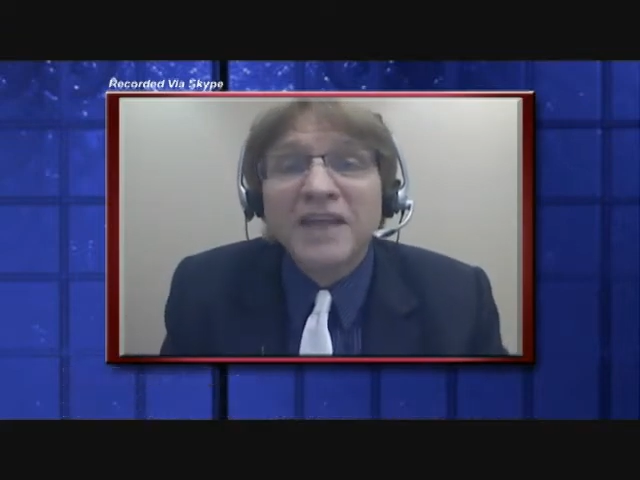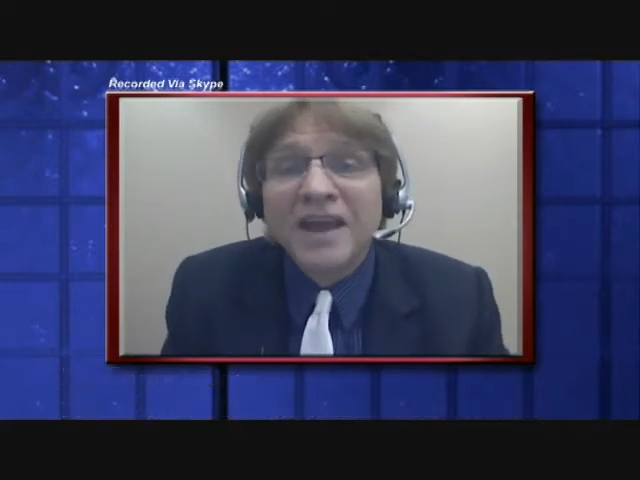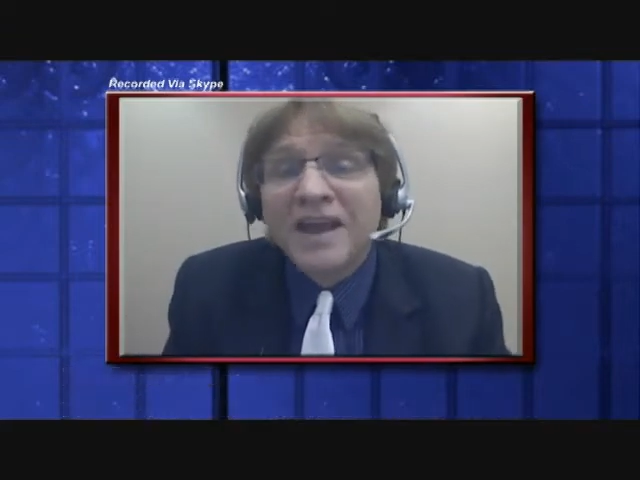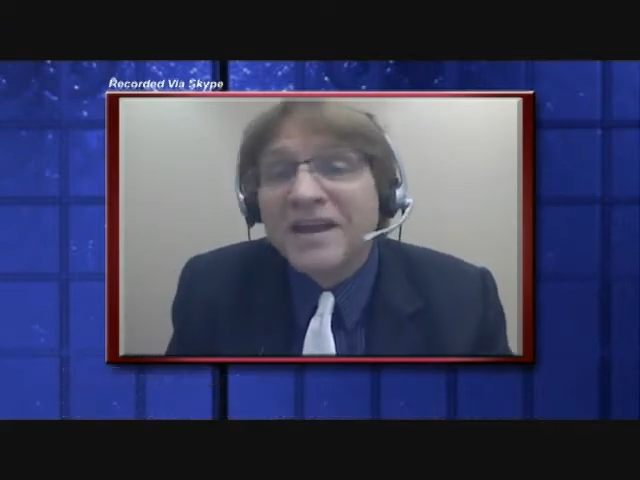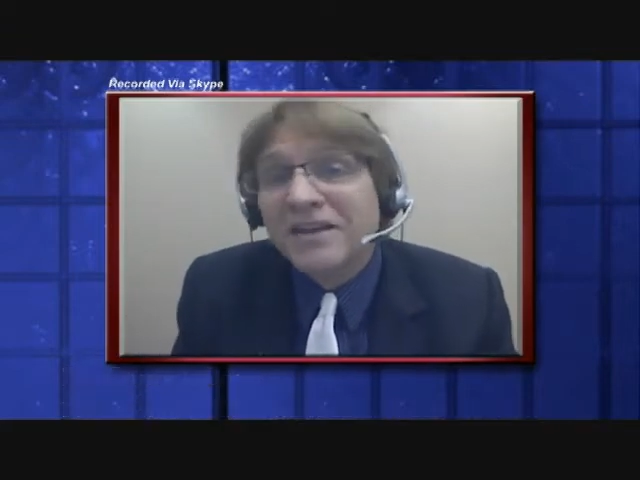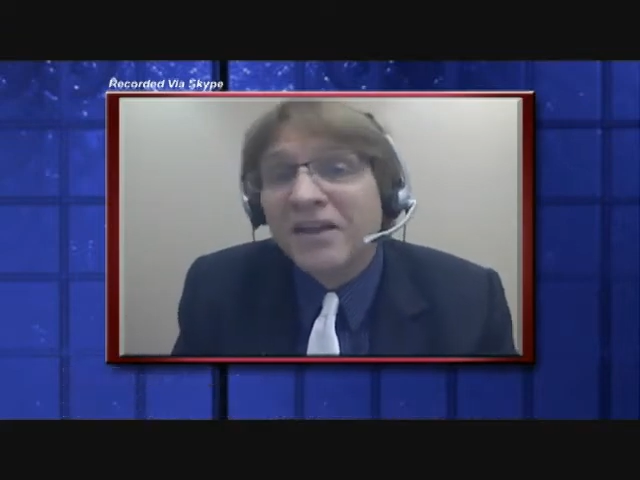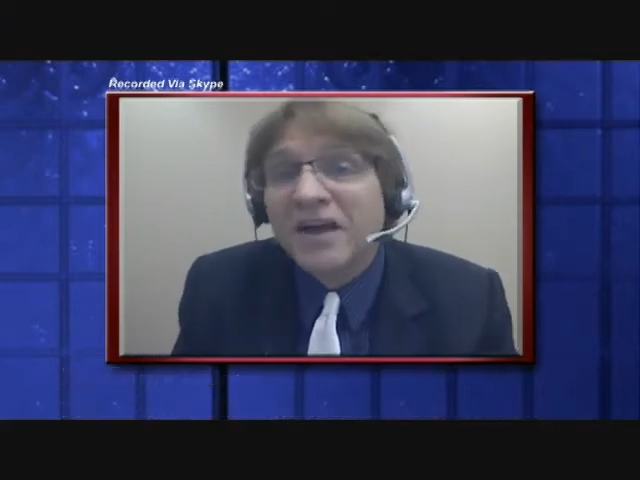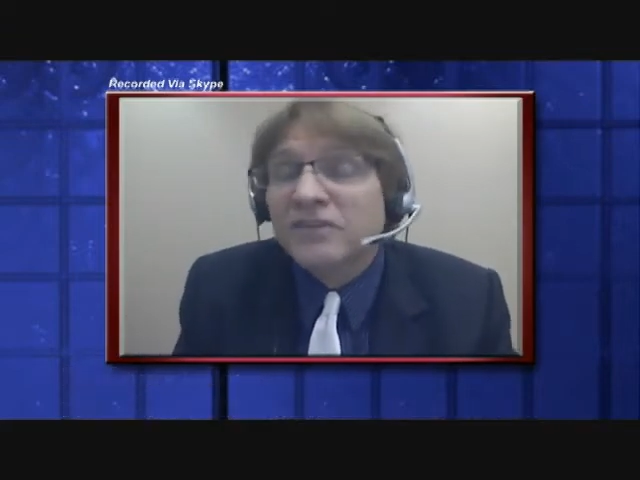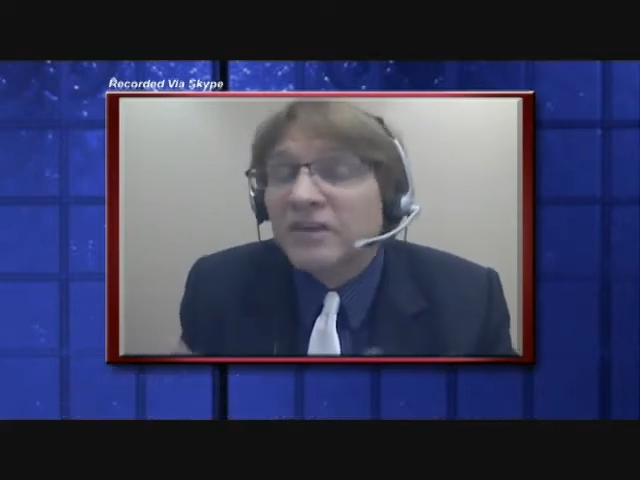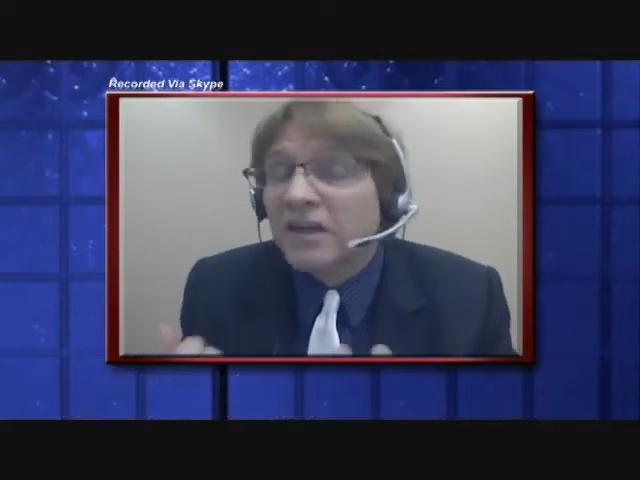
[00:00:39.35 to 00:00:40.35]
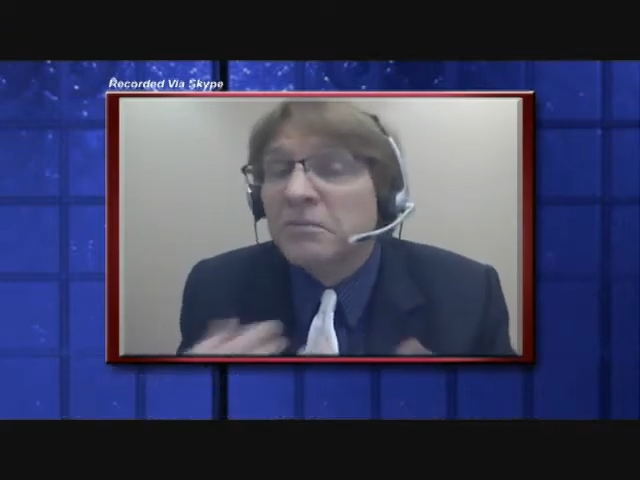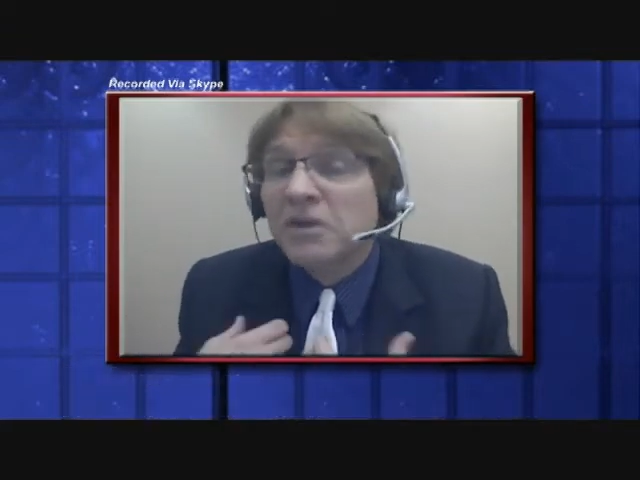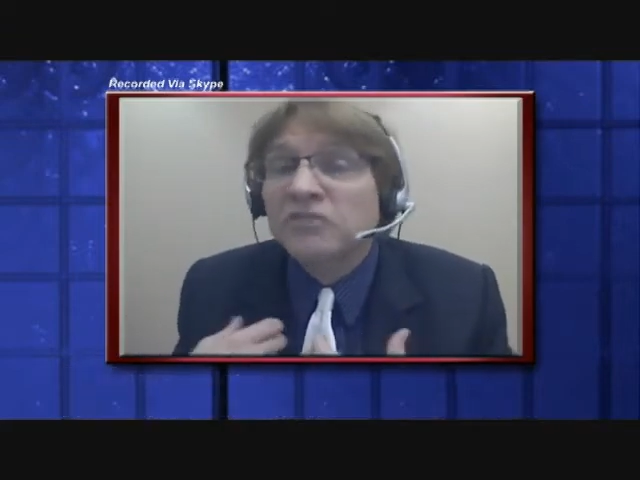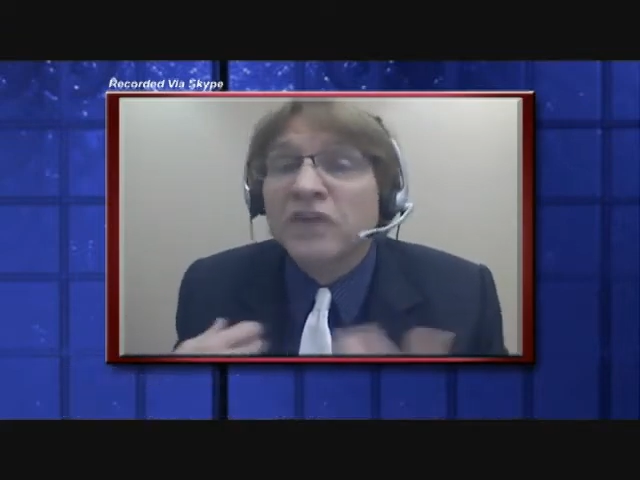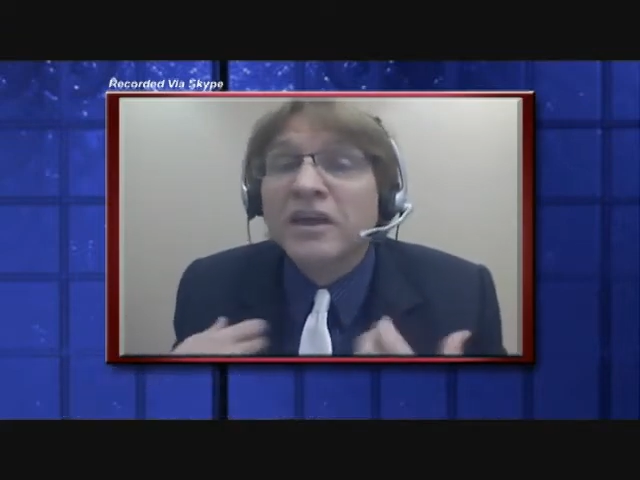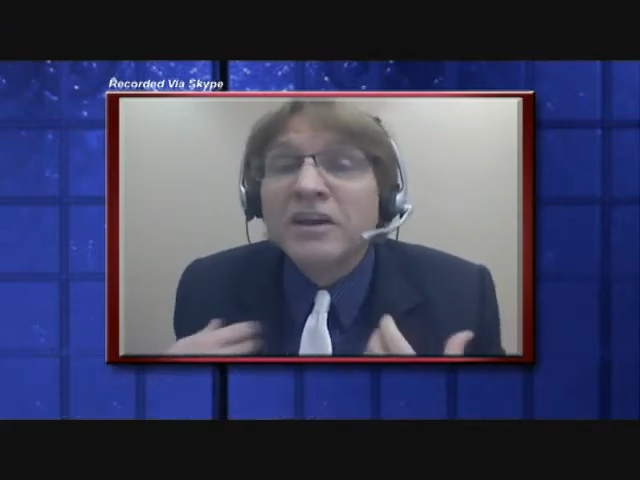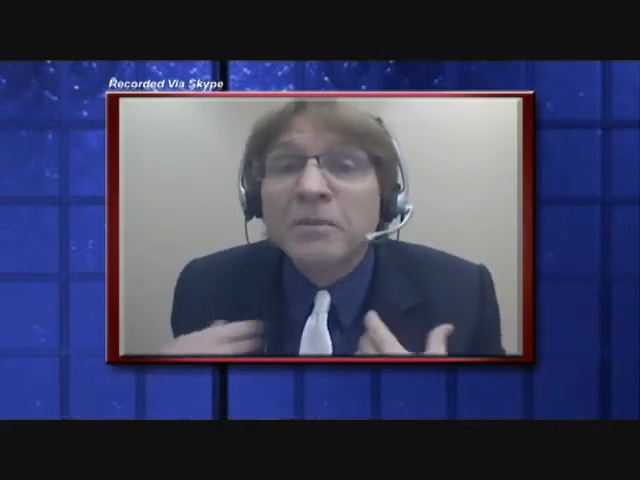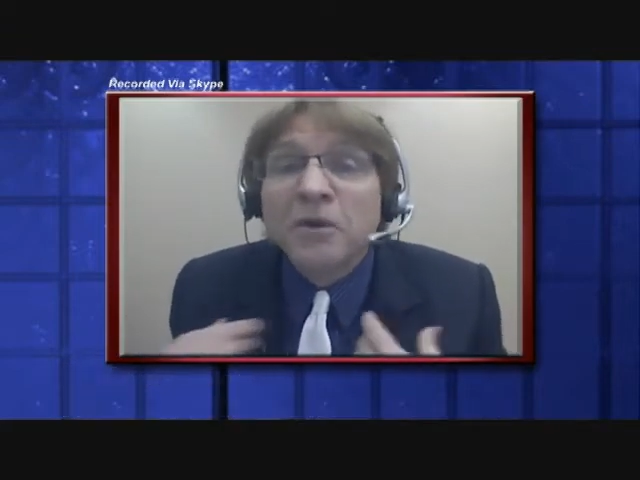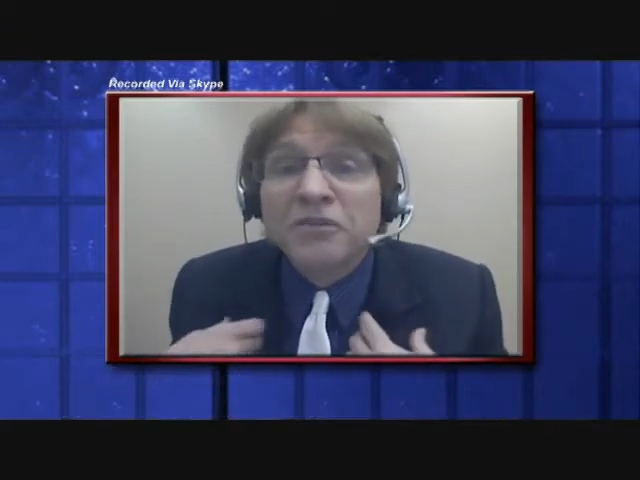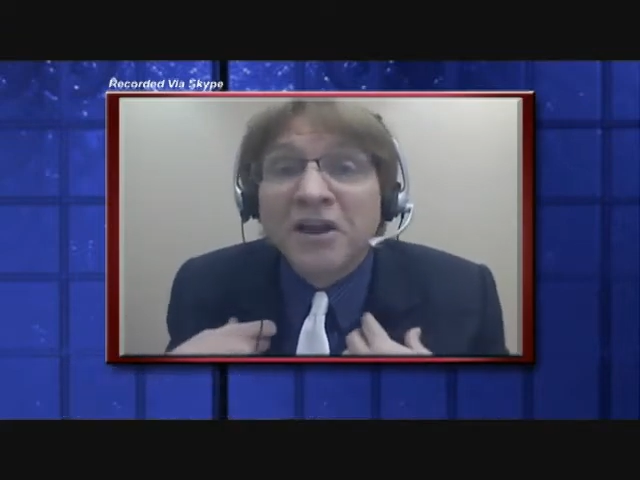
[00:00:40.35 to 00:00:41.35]
analyze and get them excited
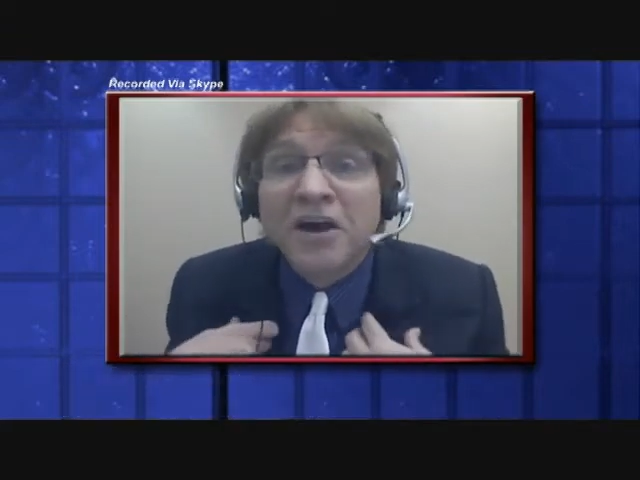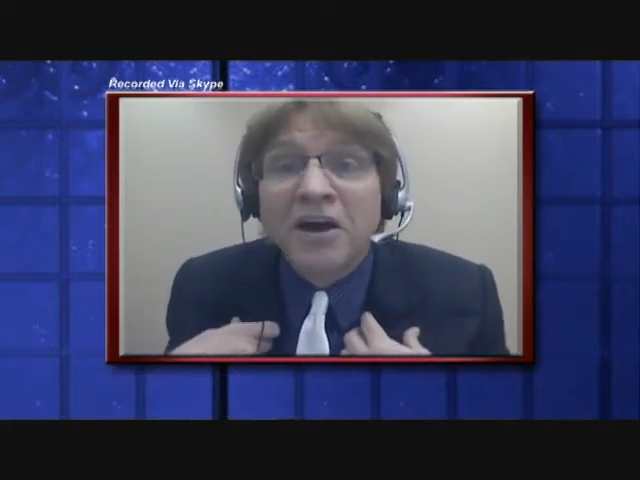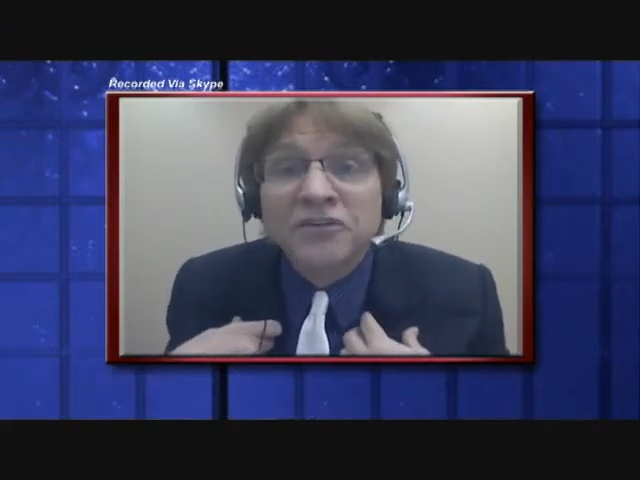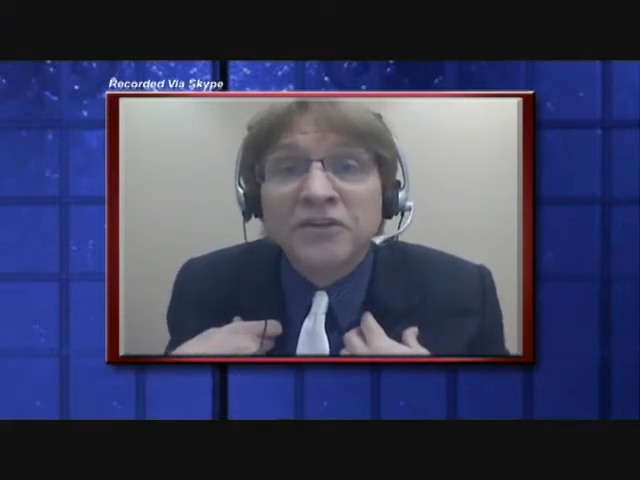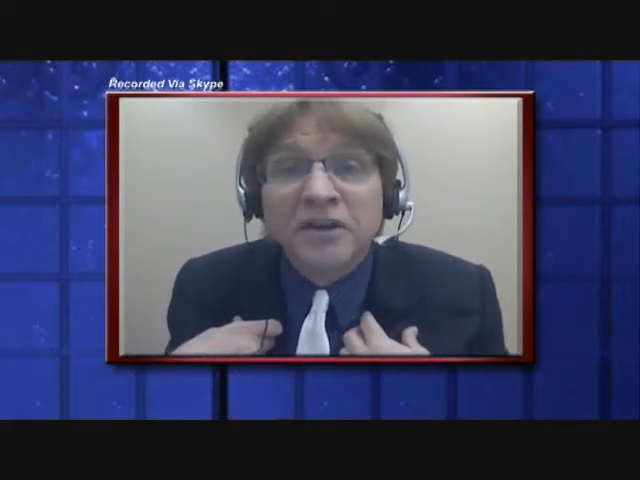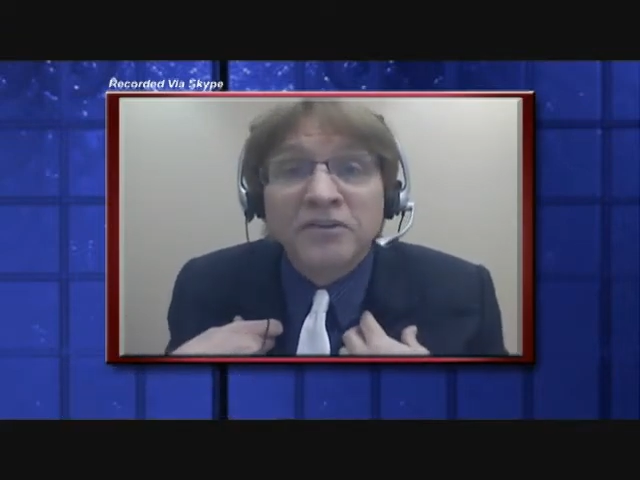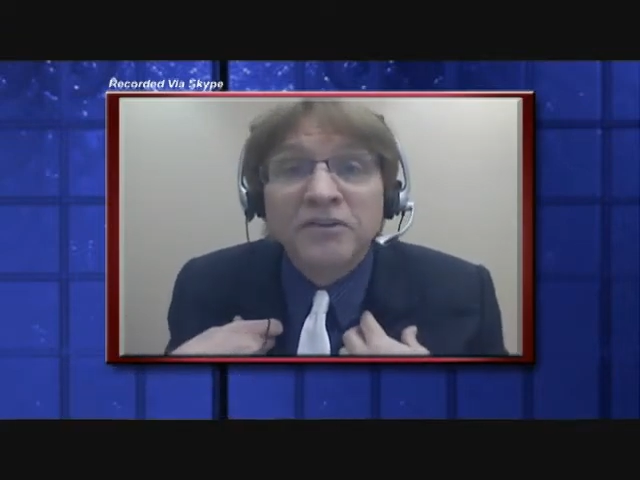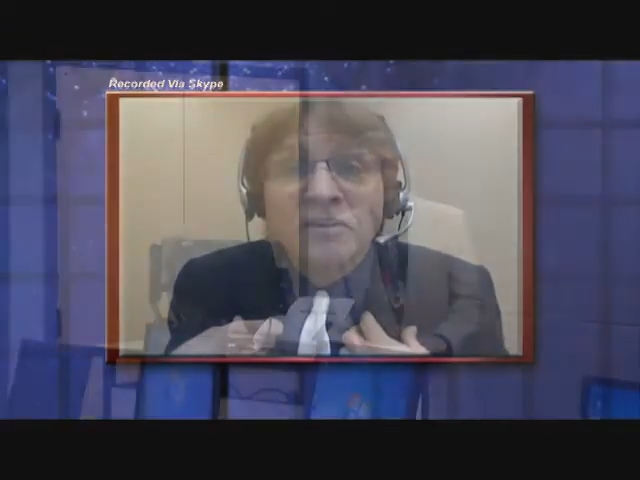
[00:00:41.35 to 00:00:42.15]
about the content?